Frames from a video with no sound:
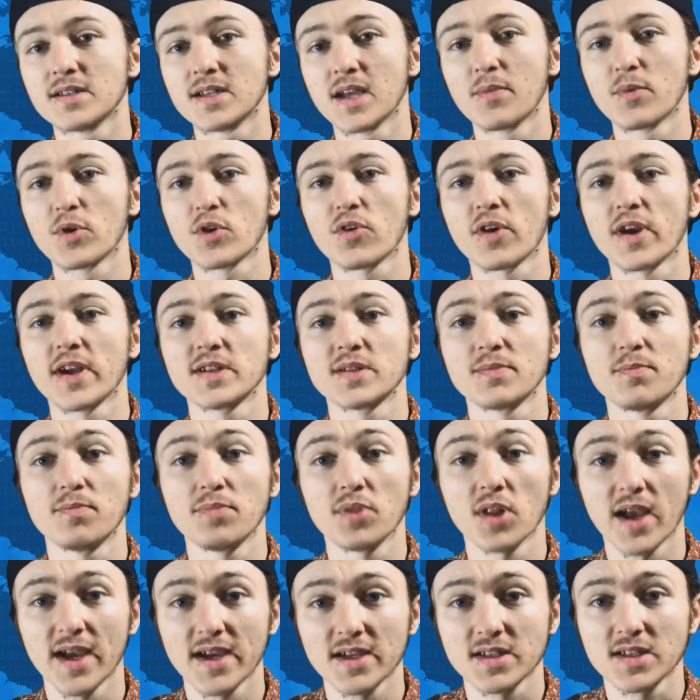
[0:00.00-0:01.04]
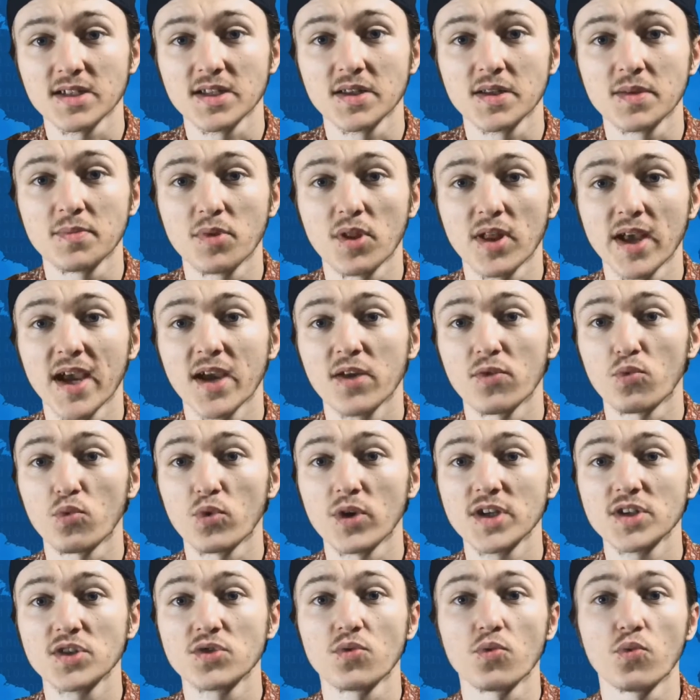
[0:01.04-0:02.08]
Democrats blasted the plan,
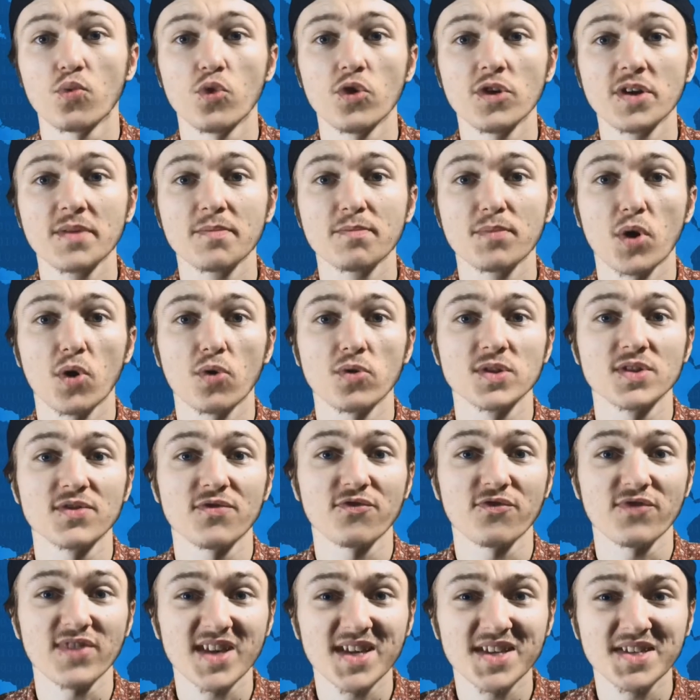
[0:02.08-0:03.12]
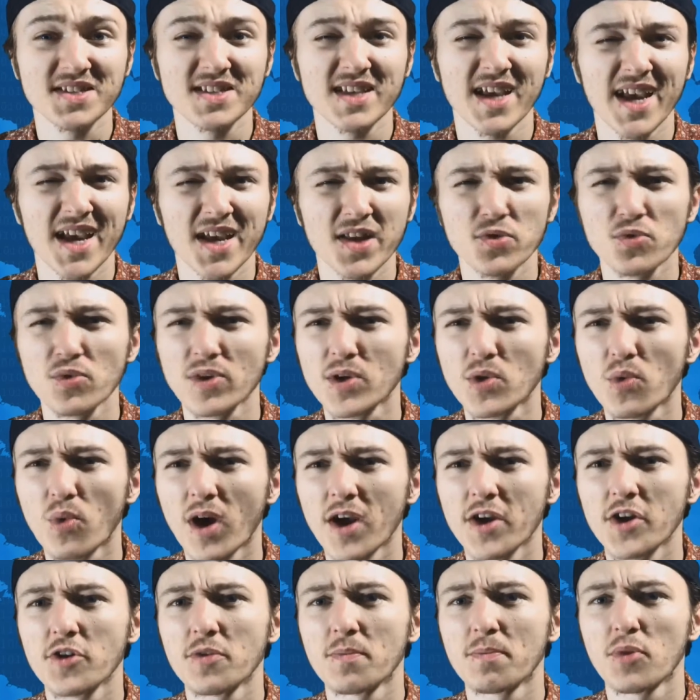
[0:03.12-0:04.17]
which would impose fees and
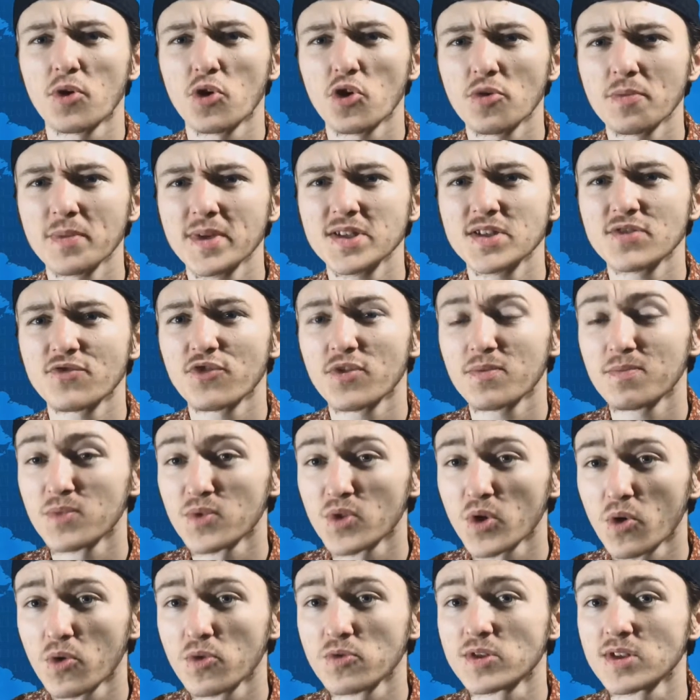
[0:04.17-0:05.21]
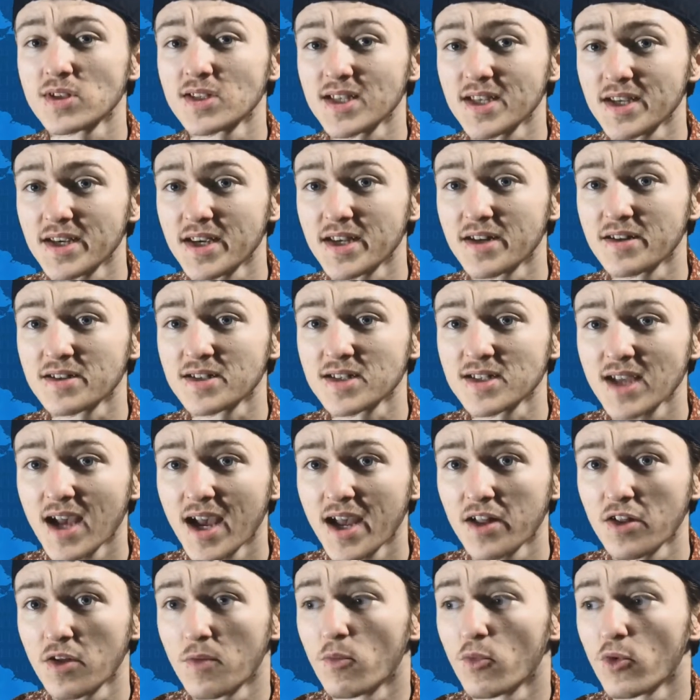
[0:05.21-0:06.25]
require permits from those seeking
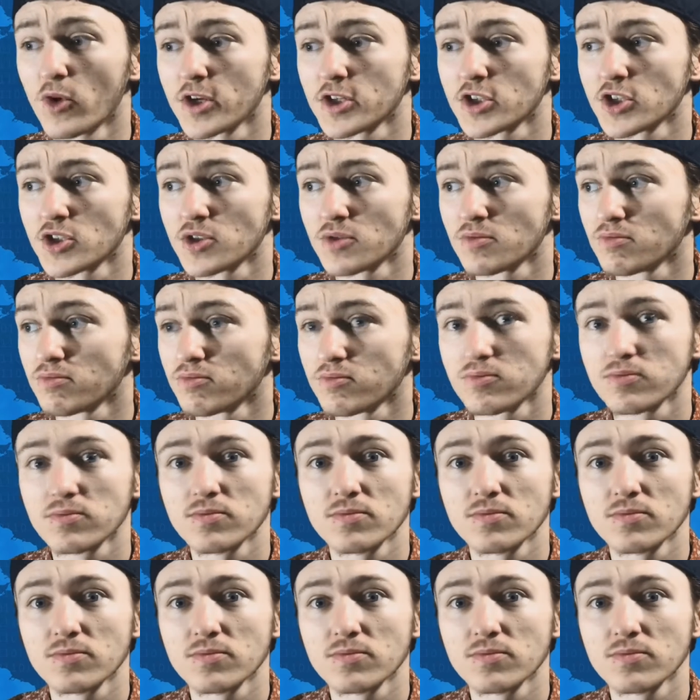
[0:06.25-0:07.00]
asylum, which